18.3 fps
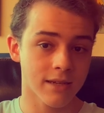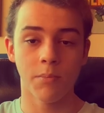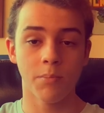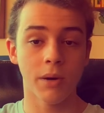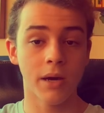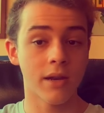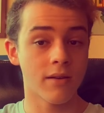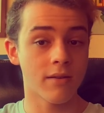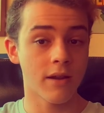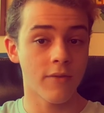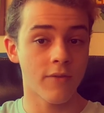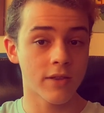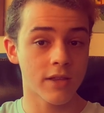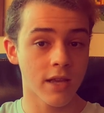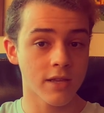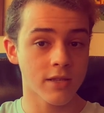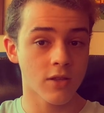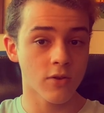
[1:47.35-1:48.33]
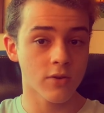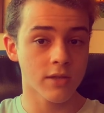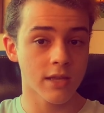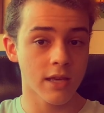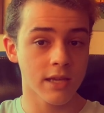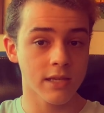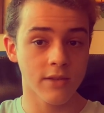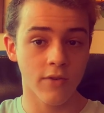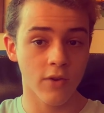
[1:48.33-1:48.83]
But if it does those
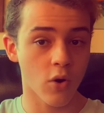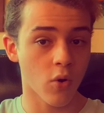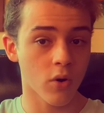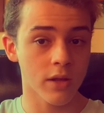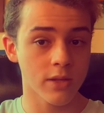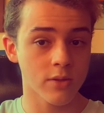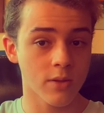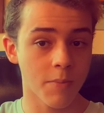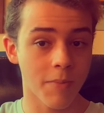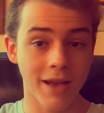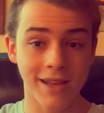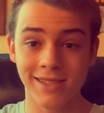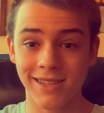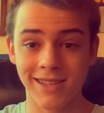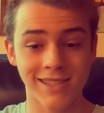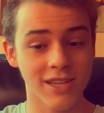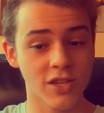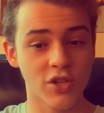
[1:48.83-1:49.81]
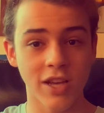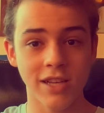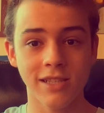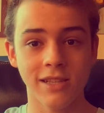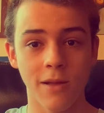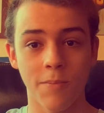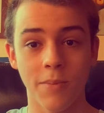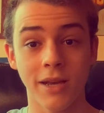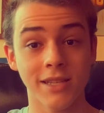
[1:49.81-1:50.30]
things, if it correlates to the past, suggest
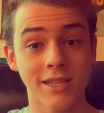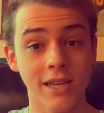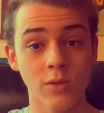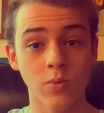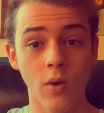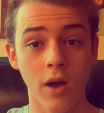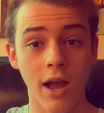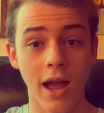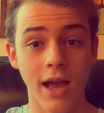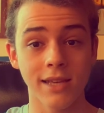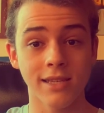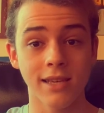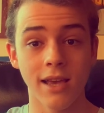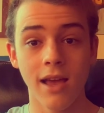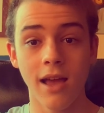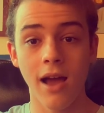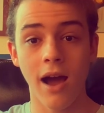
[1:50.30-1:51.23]
it, because guess what, guys?